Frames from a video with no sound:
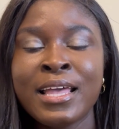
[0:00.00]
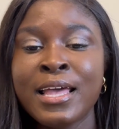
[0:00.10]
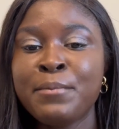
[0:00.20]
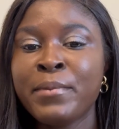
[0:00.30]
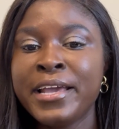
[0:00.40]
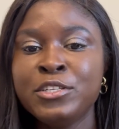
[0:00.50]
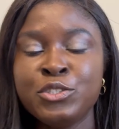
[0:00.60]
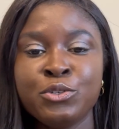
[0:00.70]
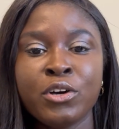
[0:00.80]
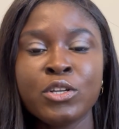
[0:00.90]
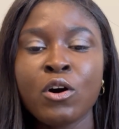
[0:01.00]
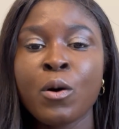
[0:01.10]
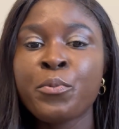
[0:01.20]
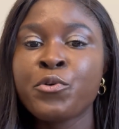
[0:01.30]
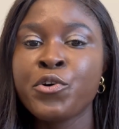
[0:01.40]
mind you, not all
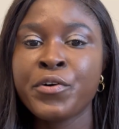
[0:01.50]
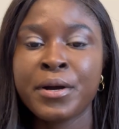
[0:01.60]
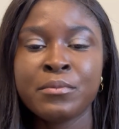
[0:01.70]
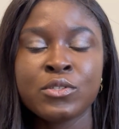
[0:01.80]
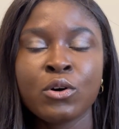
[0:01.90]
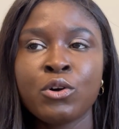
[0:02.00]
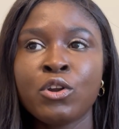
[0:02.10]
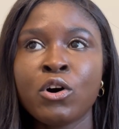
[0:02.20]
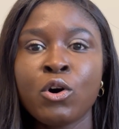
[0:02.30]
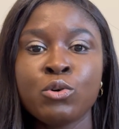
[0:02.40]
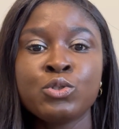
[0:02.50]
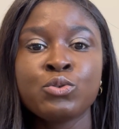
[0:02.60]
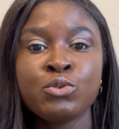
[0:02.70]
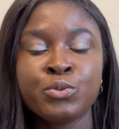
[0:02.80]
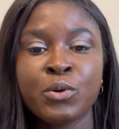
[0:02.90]
programs or not all
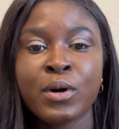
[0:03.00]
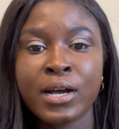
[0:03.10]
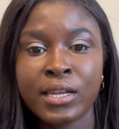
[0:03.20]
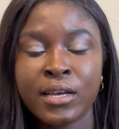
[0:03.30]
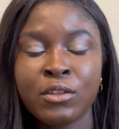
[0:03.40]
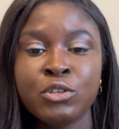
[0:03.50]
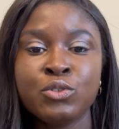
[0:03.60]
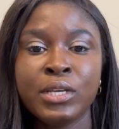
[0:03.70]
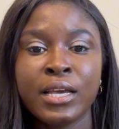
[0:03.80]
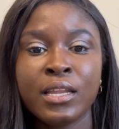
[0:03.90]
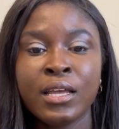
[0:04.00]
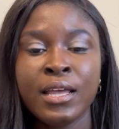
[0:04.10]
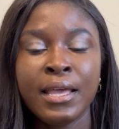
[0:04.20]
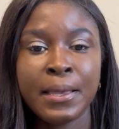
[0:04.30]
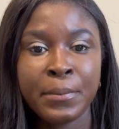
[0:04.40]
schools require that you should get
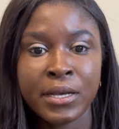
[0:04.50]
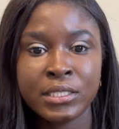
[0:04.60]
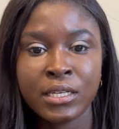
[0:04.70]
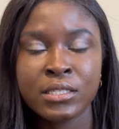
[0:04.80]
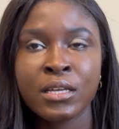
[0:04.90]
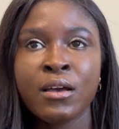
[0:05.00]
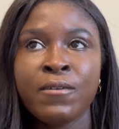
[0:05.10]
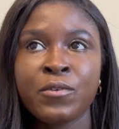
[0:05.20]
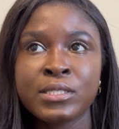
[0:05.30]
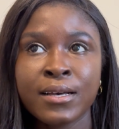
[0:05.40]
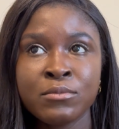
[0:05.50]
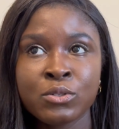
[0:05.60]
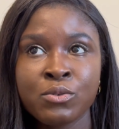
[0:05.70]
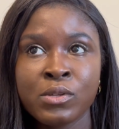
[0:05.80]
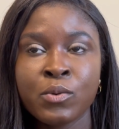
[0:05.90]
a budget. For some
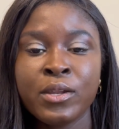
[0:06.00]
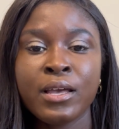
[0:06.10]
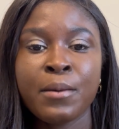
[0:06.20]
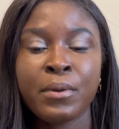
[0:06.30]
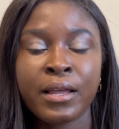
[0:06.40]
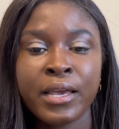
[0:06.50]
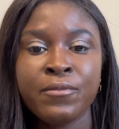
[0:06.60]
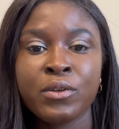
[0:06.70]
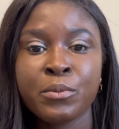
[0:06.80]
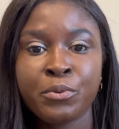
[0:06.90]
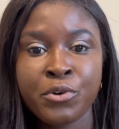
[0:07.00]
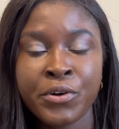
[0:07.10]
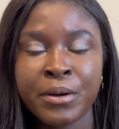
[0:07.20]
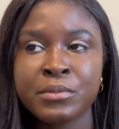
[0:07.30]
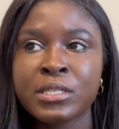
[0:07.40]
schools, when you're applying for the
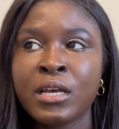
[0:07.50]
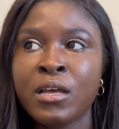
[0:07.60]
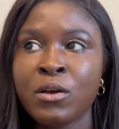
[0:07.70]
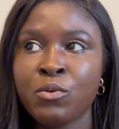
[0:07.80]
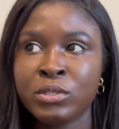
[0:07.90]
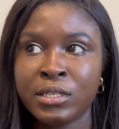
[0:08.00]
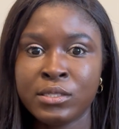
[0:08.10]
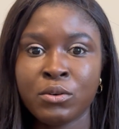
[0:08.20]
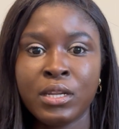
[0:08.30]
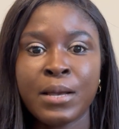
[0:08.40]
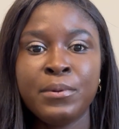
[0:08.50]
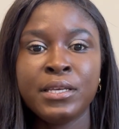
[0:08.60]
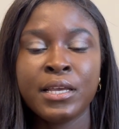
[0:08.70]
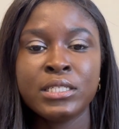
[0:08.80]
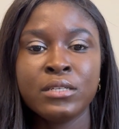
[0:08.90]
programs, just on the
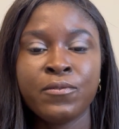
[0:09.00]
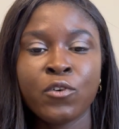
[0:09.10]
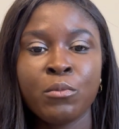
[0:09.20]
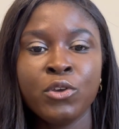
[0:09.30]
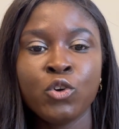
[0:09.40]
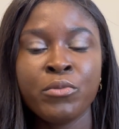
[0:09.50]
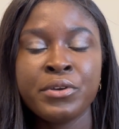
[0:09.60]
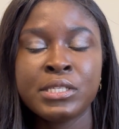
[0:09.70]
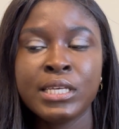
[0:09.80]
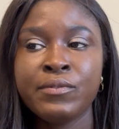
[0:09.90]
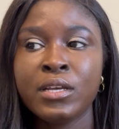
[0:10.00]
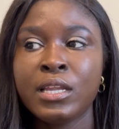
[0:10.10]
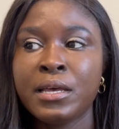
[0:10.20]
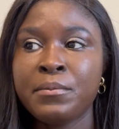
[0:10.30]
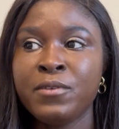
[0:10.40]
application form, you could be receiving
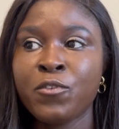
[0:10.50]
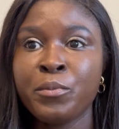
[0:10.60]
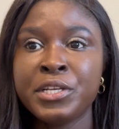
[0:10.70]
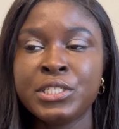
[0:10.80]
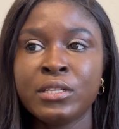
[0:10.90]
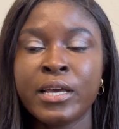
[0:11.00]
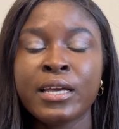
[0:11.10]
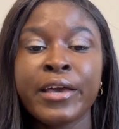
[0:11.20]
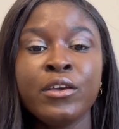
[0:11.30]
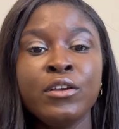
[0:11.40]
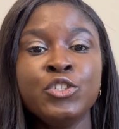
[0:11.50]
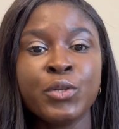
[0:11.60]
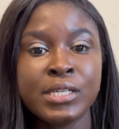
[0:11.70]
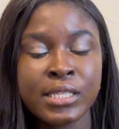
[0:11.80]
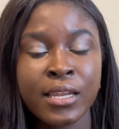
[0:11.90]
information like, are you
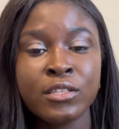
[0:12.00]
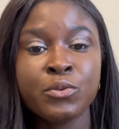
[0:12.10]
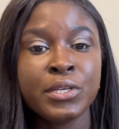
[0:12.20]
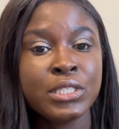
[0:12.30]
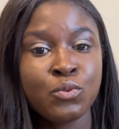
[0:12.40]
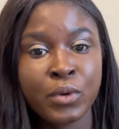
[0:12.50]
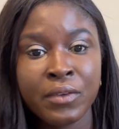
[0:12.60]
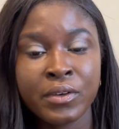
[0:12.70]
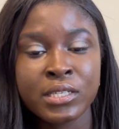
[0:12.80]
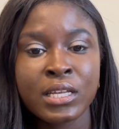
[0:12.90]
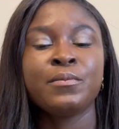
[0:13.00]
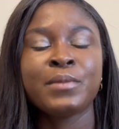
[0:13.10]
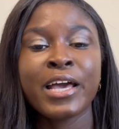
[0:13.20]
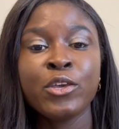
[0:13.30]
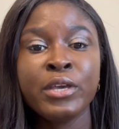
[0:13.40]
interested in tuition waivers?
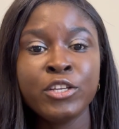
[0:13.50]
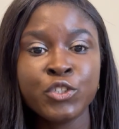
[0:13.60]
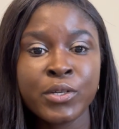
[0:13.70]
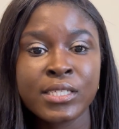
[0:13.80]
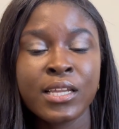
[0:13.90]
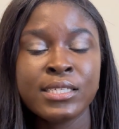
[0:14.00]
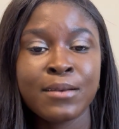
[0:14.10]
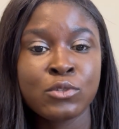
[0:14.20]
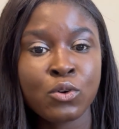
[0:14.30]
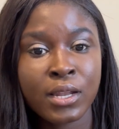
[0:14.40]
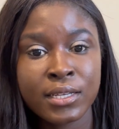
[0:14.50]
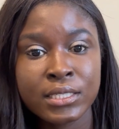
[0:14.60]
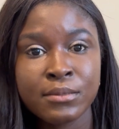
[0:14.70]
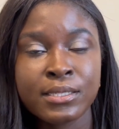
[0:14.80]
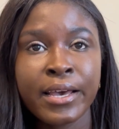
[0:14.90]
Are you interested in some
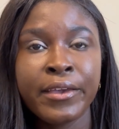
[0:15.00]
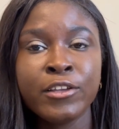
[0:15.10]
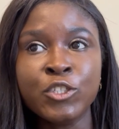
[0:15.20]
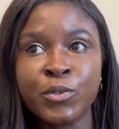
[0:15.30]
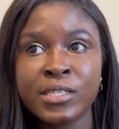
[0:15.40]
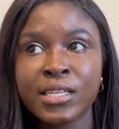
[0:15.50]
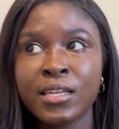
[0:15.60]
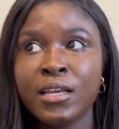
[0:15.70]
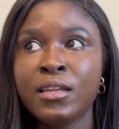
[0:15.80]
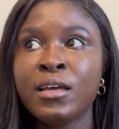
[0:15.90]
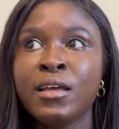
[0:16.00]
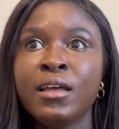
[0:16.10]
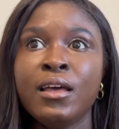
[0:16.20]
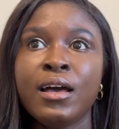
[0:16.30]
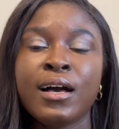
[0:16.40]
scholarships? Are you interested in
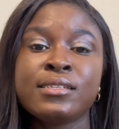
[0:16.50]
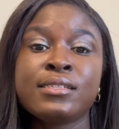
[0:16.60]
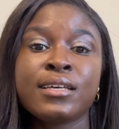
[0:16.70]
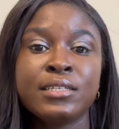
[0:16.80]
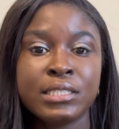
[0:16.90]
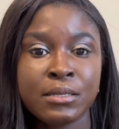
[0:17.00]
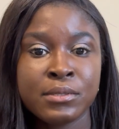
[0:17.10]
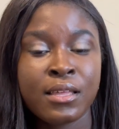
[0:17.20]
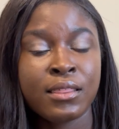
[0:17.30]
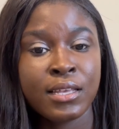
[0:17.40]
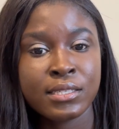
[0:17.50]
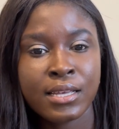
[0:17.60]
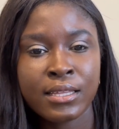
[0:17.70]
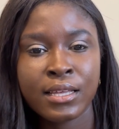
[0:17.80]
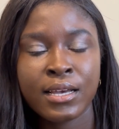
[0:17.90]
assistantships and things
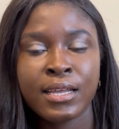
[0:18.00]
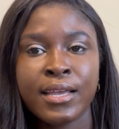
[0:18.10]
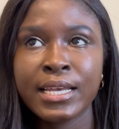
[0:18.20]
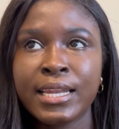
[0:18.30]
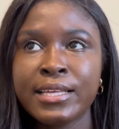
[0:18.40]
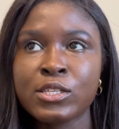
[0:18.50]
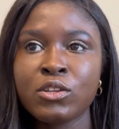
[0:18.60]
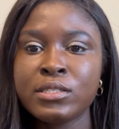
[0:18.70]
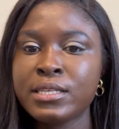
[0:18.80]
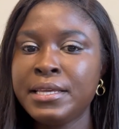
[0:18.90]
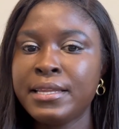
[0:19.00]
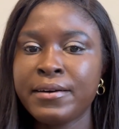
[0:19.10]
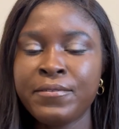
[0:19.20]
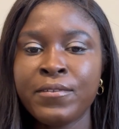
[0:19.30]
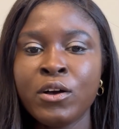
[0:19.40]
like that? And it's not enough,
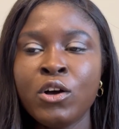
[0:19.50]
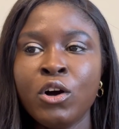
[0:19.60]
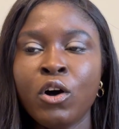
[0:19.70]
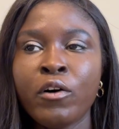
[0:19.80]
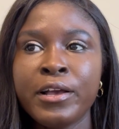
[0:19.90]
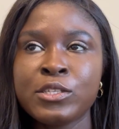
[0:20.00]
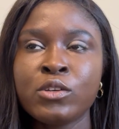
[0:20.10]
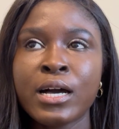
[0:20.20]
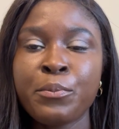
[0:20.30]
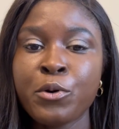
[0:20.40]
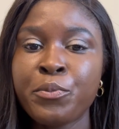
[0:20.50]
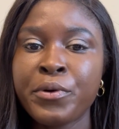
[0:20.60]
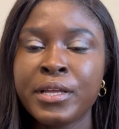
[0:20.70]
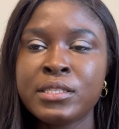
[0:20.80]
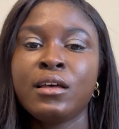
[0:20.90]
or it's not
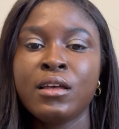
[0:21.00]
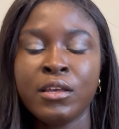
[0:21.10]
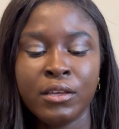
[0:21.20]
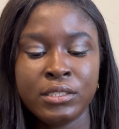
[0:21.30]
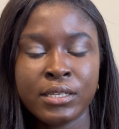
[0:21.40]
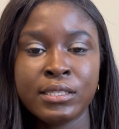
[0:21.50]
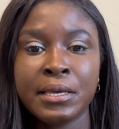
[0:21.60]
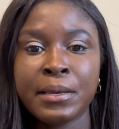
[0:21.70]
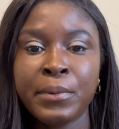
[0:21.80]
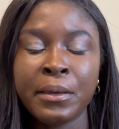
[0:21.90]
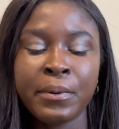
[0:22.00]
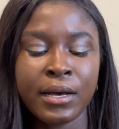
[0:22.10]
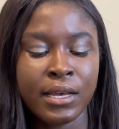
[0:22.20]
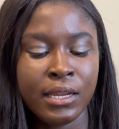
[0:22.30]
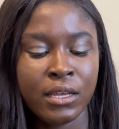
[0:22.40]
appropriate. You just take a
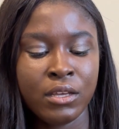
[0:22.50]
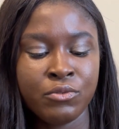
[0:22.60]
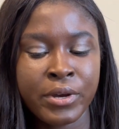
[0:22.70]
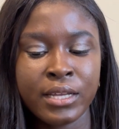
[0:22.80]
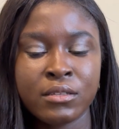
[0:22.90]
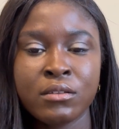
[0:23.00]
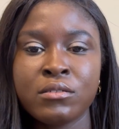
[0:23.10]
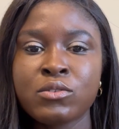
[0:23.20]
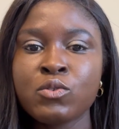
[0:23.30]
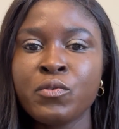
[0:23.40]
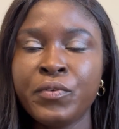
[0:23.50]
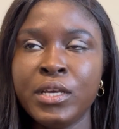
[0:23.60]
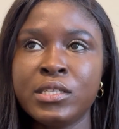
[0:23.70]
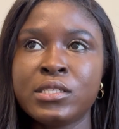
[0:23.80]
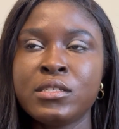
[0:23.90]
paper and then you write school
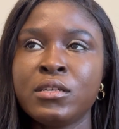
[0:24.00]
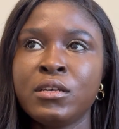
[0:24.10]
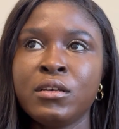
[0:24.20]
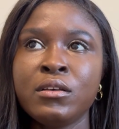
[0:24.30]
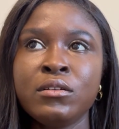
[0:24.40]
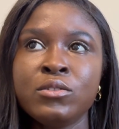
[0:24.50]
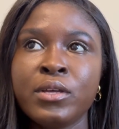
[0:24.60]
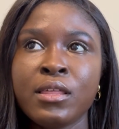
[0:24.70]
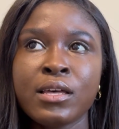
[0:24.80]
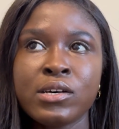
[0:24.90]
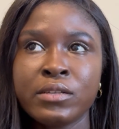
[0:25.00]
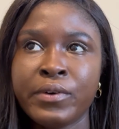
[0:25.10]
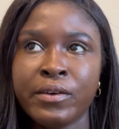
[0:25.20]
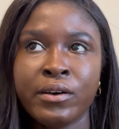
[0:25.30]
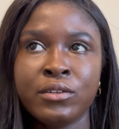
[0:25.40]
fees,
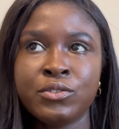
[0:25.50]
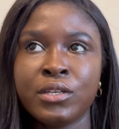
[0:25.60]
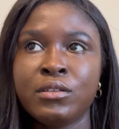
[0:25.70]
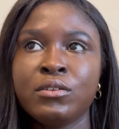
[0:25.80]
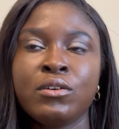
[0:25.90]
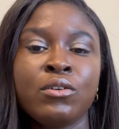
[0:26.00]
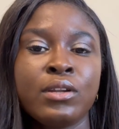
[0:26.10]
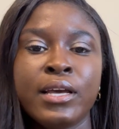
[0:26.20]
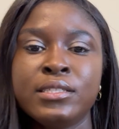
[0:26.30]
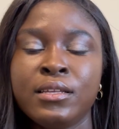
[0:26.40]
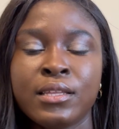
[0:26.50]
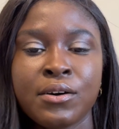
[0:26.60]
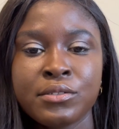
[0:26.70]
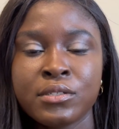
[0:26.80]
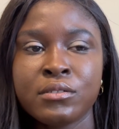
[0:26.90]
20,500 or
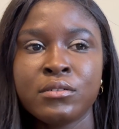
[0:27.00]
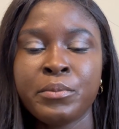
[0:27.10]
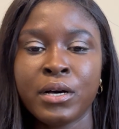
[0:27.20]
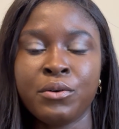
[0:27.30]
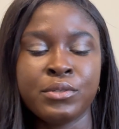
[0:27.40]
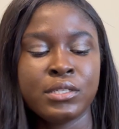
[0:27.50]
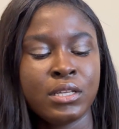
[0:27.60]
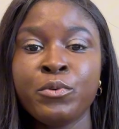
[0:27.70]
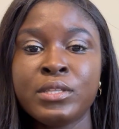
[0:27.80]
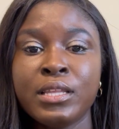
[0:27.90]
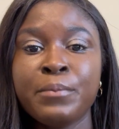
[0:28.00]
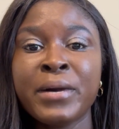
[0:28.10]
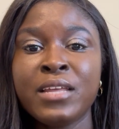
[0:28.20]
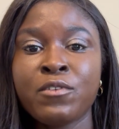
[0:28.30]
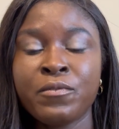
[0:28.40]
19,000 pounds. Put
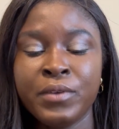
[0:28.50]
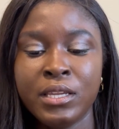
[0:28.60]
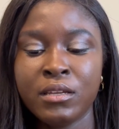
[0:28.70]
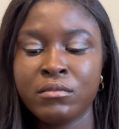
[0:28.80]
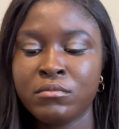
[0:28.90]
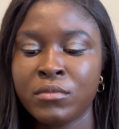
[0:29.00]
money for feeding,